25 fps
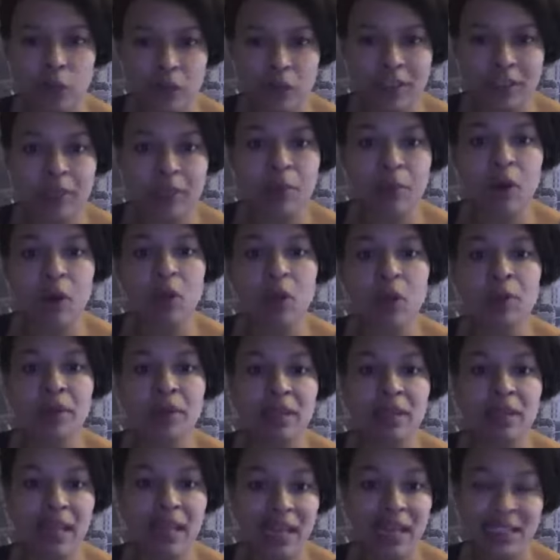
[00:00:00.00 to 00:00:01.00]
in the
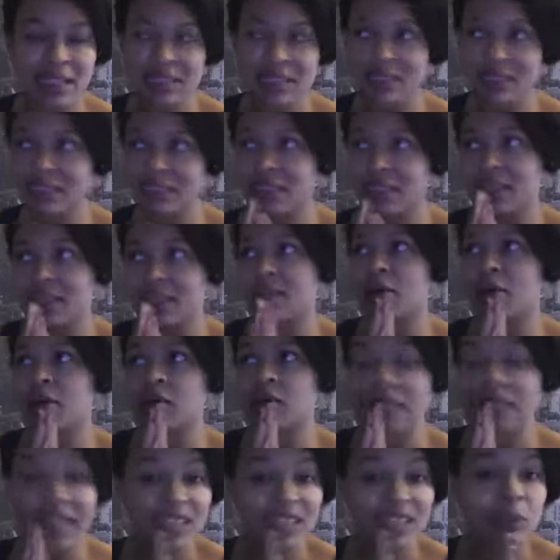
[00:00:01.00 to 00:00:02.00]
moment, and
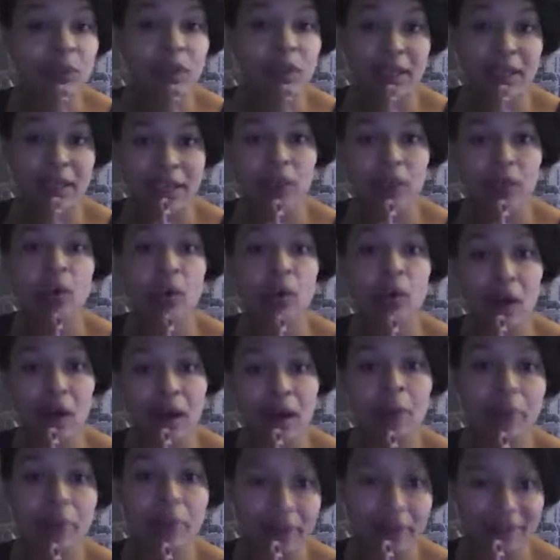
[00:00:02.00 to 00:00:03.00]
yes, we can get caught
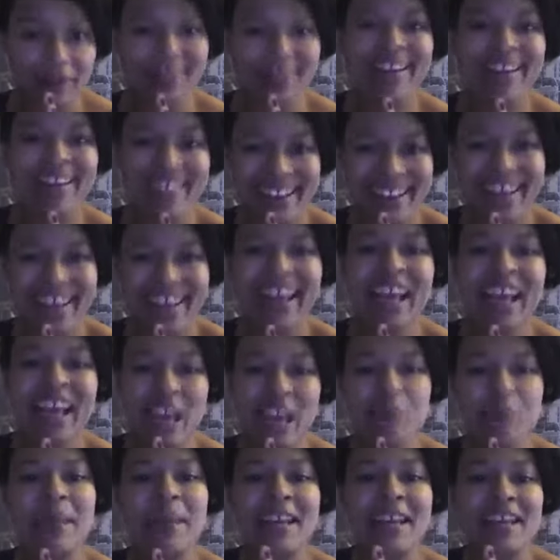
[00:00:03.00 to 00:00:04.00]
up
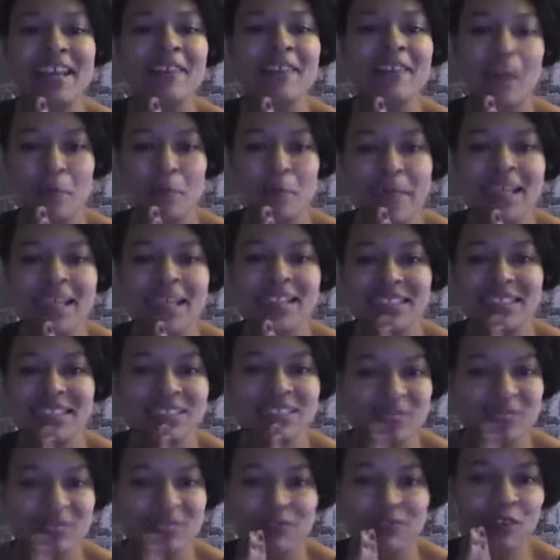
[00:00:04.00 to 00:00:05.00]
in making that means
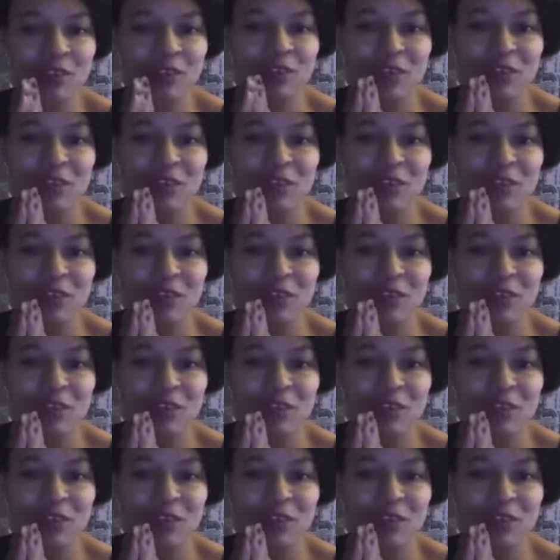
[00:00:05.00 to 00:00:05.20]
different